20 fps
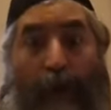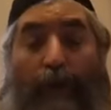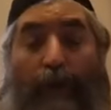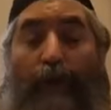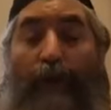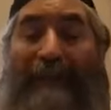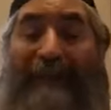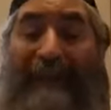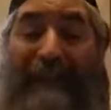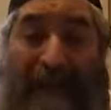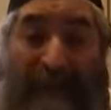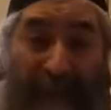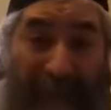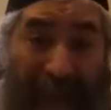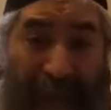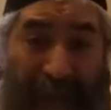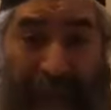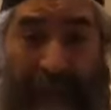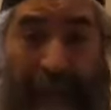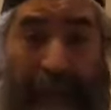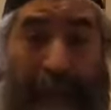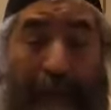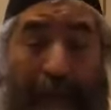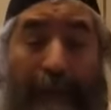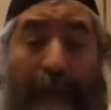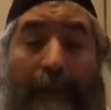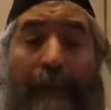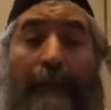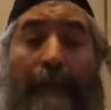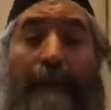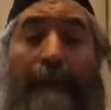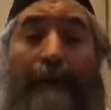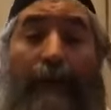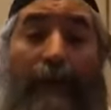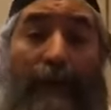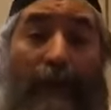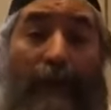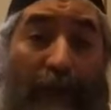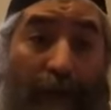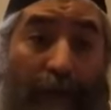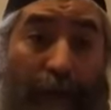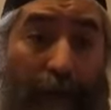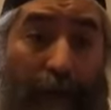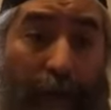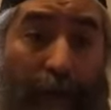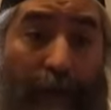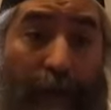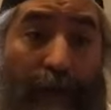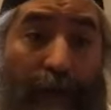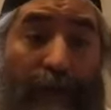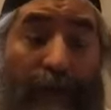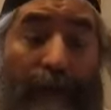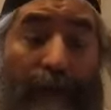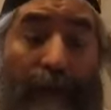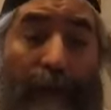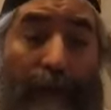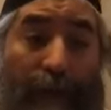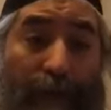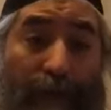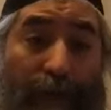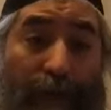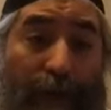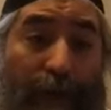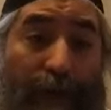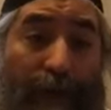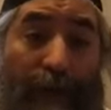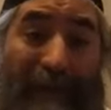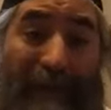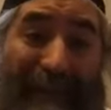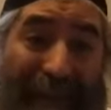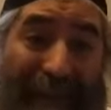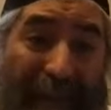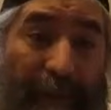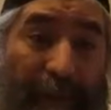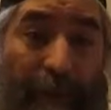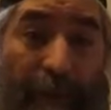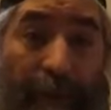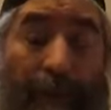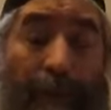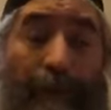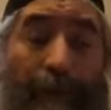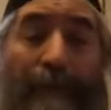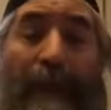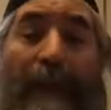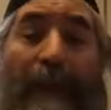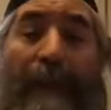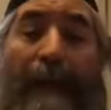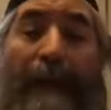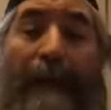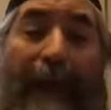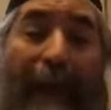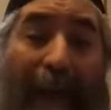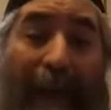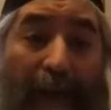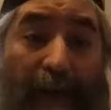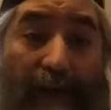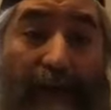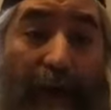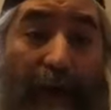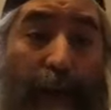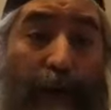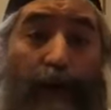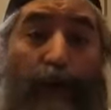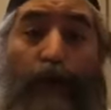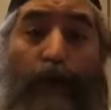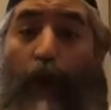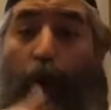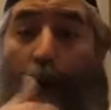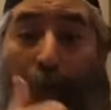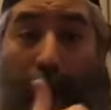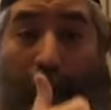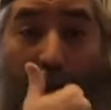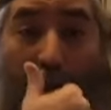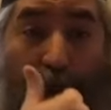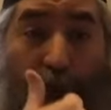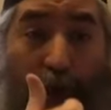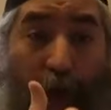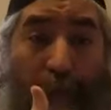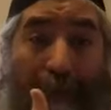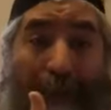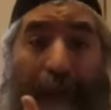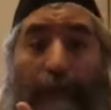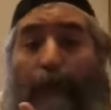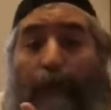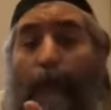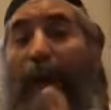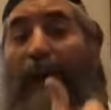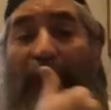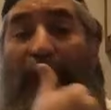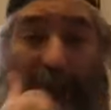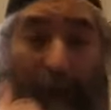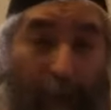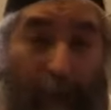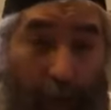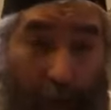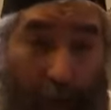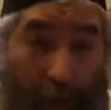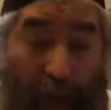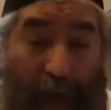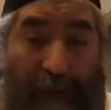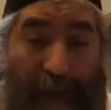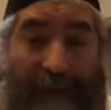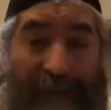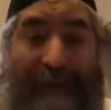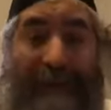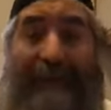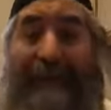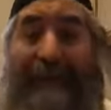The tzvi, the deer cares so much about where he was